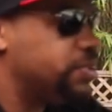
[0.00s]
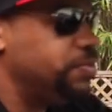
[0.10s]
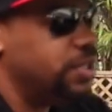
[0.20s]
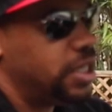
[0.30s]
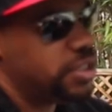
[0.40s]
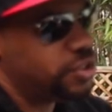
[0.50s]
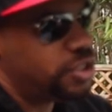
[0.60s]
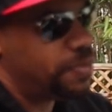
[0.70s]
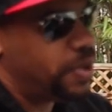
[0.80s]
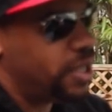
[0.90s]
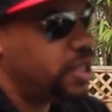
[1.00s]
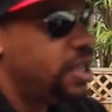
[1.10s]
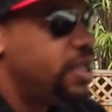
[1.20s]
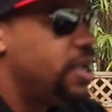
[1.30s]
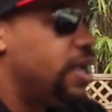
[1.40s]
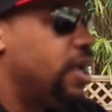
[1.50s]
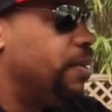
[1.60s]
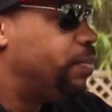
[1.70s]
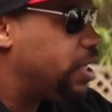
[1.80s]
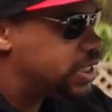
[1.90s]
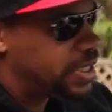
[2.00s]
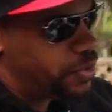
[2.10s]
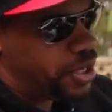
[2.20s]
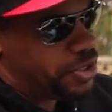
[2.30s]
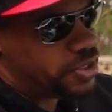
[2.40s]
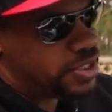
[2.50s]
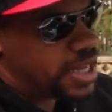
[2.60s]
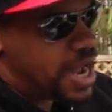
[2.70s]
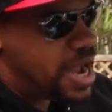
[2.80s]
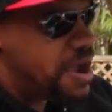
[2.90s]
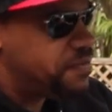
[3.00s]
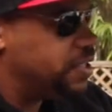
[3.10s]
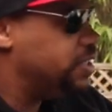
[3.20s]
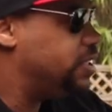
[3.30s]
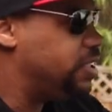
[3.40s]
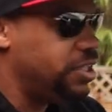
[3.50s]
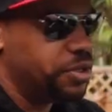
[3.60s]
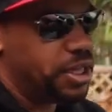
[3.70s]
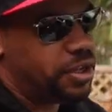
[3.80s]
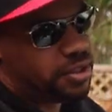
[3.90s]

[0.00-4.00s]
some delays in shipping. Plus, they were understaffed, and, you know,